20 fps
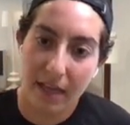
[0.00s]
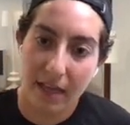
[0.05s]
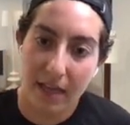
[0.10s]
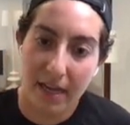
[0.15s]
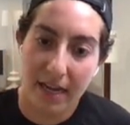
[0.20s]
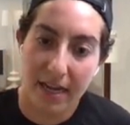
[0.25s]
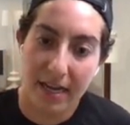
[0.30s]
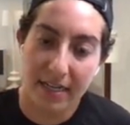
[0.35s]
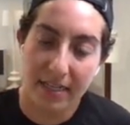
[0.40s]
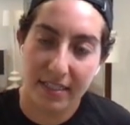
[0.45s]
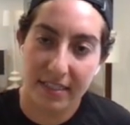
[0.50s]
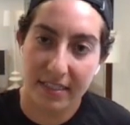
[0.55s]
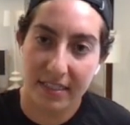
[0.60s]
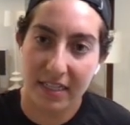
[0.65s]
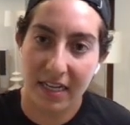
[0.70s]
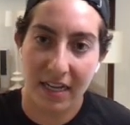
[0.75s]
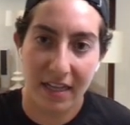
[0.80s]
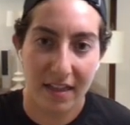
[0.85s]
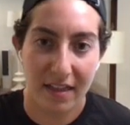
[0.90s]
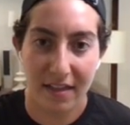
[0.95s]
And
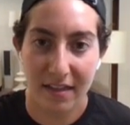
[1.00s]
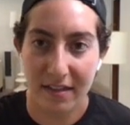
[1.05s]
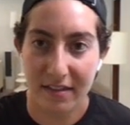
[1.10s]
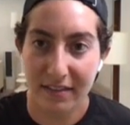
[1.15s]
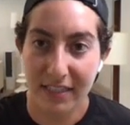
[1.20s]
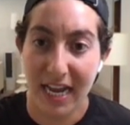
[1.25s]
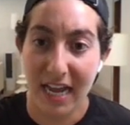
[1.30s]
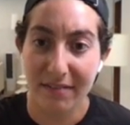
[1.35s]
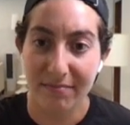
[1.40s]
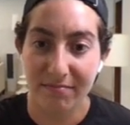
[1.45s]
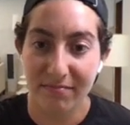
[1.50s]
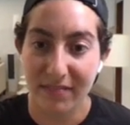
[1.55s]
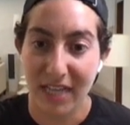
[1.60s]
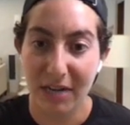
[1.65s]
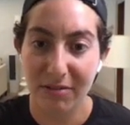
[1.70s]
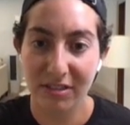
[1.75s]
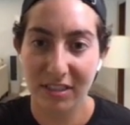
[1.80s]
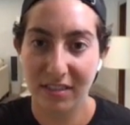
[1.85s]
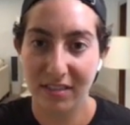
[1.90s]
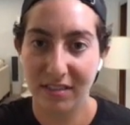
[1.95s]
yeah,
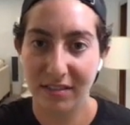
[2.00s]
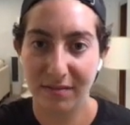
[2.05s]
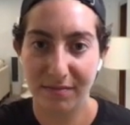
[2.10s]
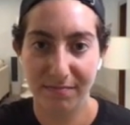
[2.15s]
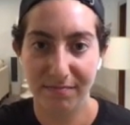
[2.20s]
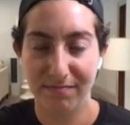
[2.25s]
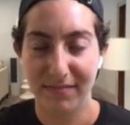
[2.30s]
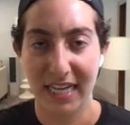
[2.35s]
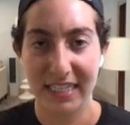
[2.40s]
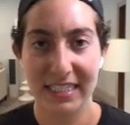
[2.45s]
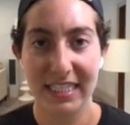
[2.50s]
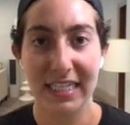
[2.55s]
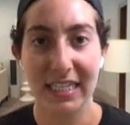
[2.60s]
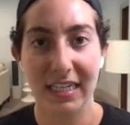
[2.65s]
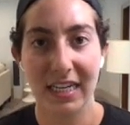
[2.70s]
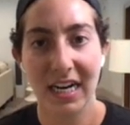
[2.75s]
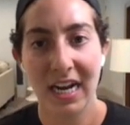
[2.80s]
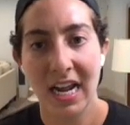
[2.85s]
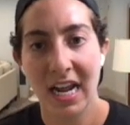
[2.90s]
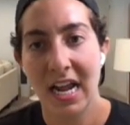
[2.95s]
that's it.
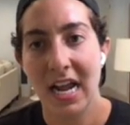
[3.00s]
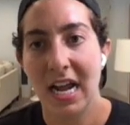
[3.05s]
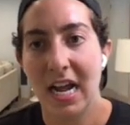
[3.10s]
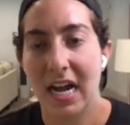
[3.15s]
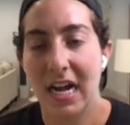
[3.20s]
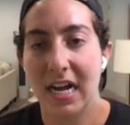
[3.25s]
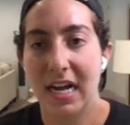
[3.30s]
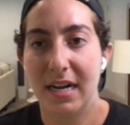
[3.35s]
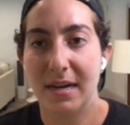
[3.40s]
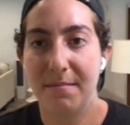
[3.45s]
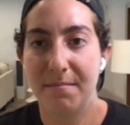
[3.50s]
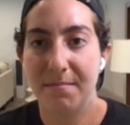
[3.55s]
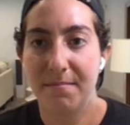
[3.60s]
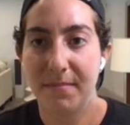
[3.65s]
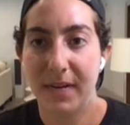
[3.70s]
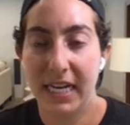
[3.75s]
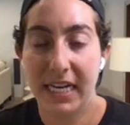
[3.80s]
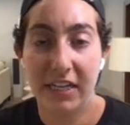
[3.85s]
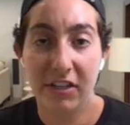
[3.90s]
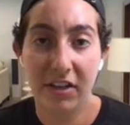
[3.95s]

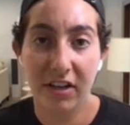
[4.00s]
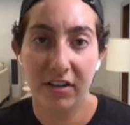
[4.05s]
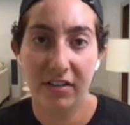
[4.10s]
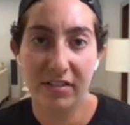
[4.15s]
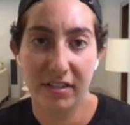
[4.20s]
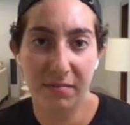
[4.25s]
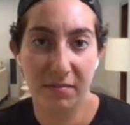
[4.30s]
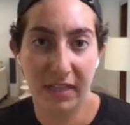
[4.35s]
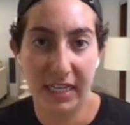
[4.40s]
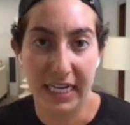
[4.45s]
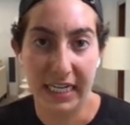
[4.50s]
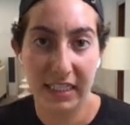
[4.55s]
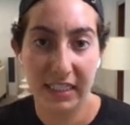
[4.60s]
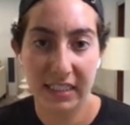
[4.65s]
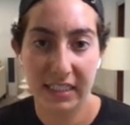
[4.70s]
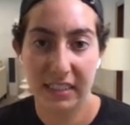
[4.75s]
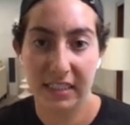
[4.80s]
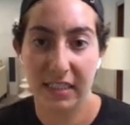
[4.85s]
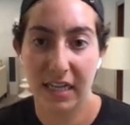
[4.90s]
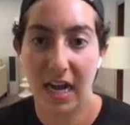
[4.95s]
Here are some
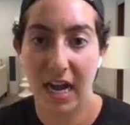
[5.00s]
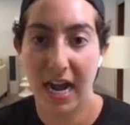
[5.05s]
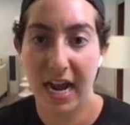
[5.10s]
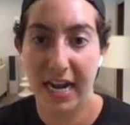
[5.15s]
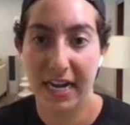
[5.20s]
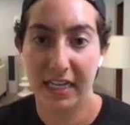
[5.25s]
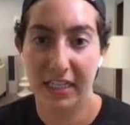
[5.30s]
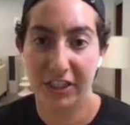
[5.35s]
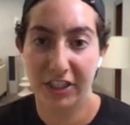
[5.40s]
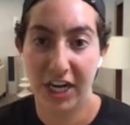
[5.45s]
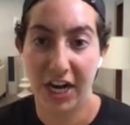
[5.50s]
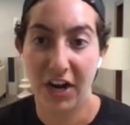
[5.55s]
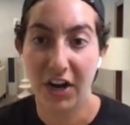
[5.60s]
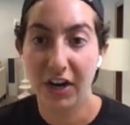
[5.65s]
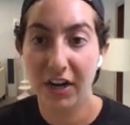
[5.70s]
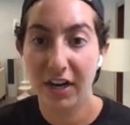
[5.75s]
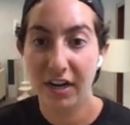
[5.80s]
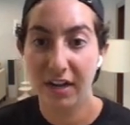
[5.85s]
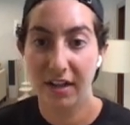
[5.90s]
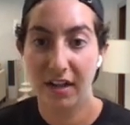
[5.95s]
links I
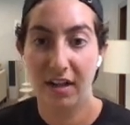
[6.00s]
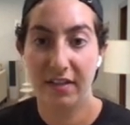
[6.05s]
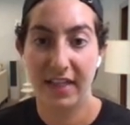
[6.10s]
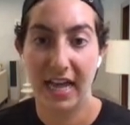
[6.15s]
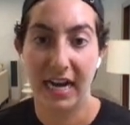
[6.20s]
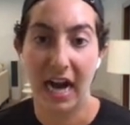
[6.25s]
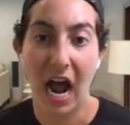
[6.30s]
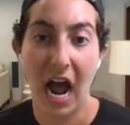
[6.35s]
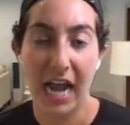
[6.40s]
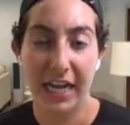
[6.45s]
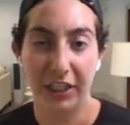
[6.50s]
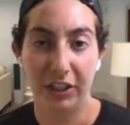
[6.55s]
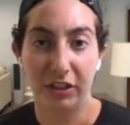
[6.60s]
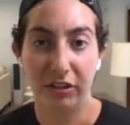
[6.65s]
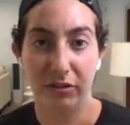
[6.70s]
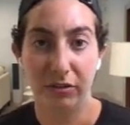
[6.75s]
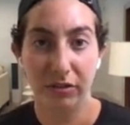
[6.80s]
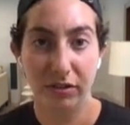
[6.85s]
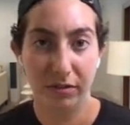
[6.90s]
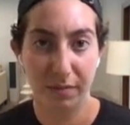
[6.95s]
shared that I
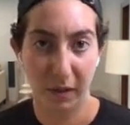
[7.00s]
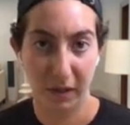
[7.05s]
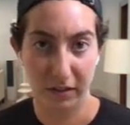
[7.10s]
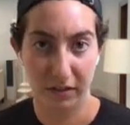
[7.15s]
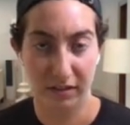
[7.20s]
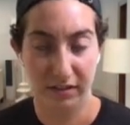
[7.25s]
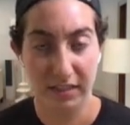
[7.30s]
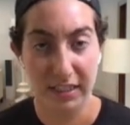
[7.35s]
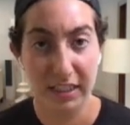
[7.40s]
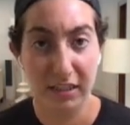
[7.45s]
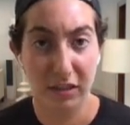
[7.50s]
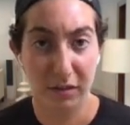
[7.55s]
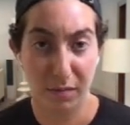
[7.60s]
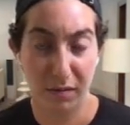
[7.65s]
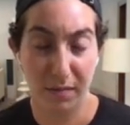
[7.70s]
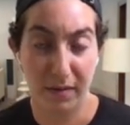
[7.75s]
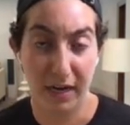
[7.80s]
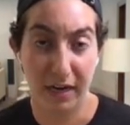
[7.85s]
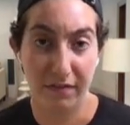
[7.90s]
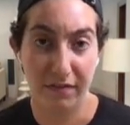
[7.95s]
used personally to
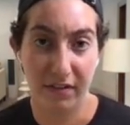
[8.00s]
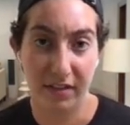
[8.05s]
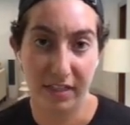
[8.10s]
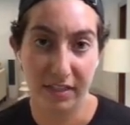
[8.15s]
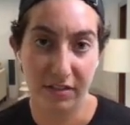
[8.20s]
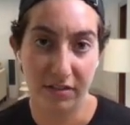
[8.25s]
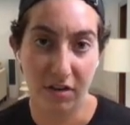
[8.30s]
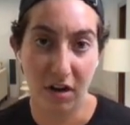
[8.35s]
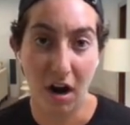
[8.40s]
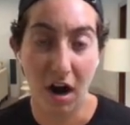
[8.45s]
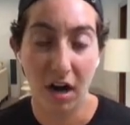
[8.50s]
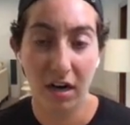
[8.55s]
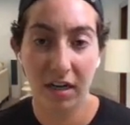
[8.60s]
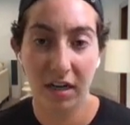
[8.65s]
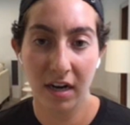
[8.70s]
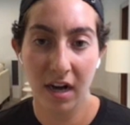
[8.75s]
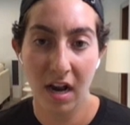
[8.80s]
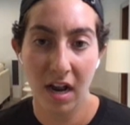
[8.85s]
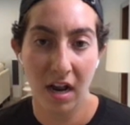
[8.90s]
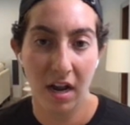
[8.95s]
prepare for this talk.
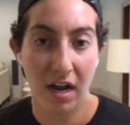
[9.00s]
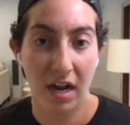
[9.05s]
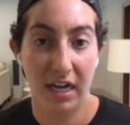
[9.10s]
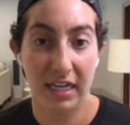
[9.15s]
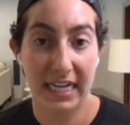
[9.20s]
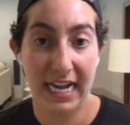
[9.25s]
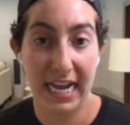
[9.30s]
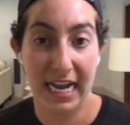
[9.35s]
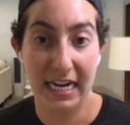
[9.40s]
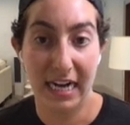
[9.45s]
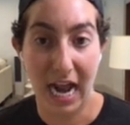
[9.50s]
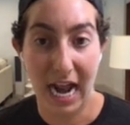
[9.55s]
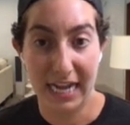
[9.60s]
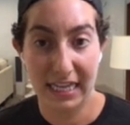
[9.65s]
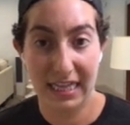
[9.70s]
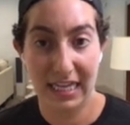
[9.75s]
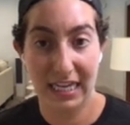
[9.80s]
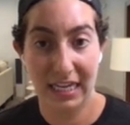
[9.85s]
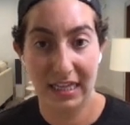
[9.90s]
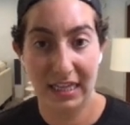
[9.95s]
Again, I
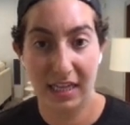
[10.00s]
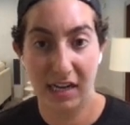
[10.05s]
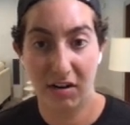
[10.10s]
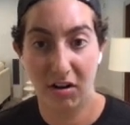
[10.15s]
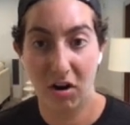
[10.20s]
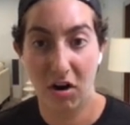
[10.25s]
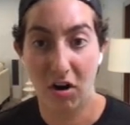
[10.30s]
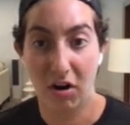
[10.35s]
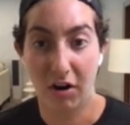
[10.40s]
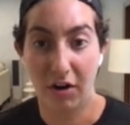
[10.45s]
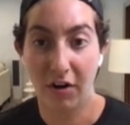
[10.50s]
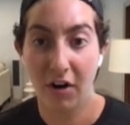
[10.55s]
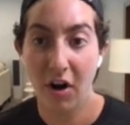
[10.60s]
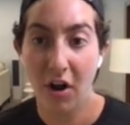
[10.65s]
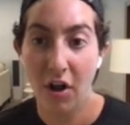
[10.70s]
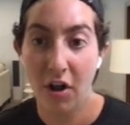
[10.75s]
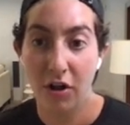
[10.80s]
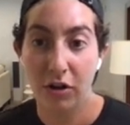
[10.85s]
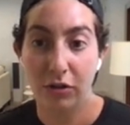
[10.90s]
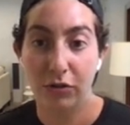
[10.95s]
think there are
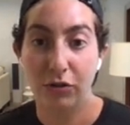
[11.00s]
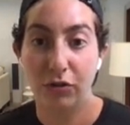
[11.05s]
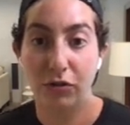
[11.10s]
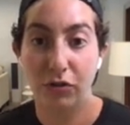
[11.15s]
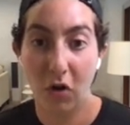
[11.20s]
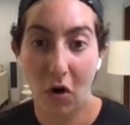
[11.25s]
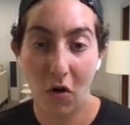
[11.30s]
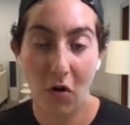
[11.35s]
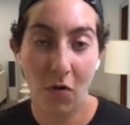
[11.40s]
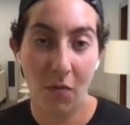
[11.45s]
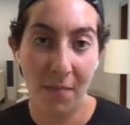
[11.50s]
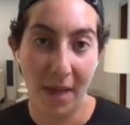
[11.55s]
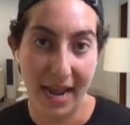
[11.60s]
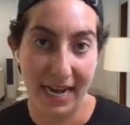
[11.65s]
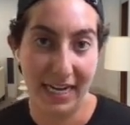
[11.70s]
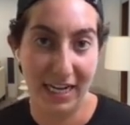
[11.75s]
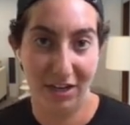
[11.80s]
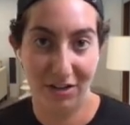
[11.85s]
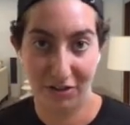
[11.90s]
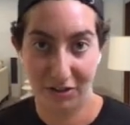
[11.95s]
so
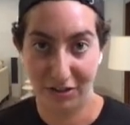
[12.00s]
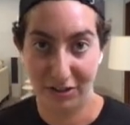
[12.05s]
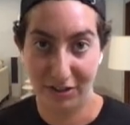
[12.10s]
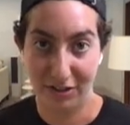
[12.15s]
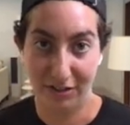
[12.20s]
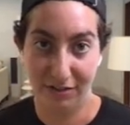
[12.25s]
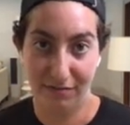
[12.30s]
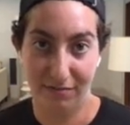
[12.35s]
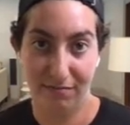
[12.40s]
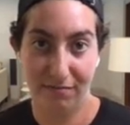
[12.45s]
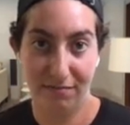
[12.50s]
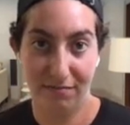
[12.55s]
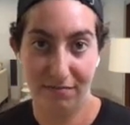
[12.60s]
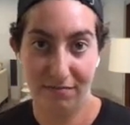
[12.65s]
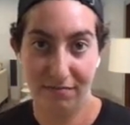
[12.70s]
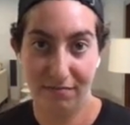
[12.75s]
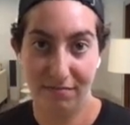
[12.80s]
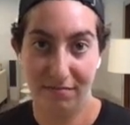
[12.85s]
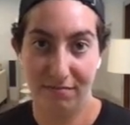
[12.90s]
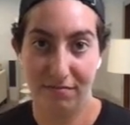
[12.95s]
many good
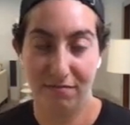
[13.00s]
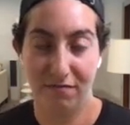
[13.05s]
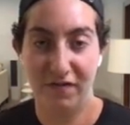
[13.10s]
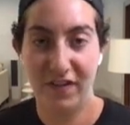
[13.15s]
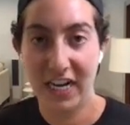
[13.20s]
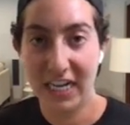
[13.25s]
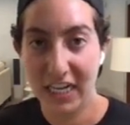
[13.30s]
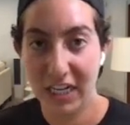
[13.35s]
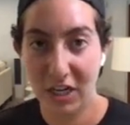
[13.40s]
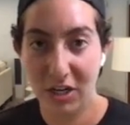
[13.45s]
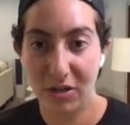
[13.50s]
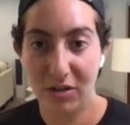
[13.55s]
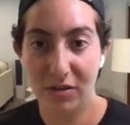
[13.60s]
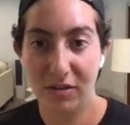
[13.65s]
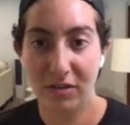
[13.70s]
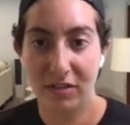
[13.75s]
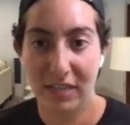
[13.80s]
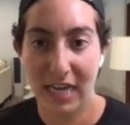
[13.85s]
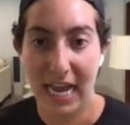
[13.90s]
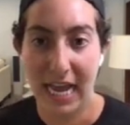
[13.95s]

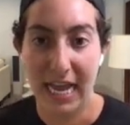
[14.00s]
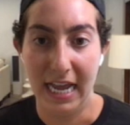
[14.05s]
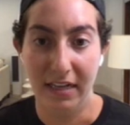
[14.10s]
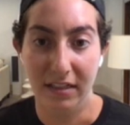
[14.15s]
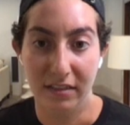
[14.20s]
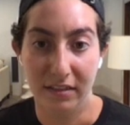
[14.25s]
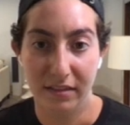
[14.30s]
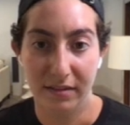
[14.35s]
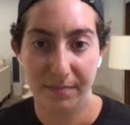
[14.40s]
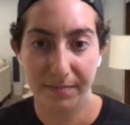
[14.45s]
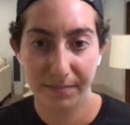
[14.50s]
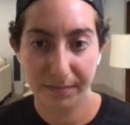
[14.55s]
videos and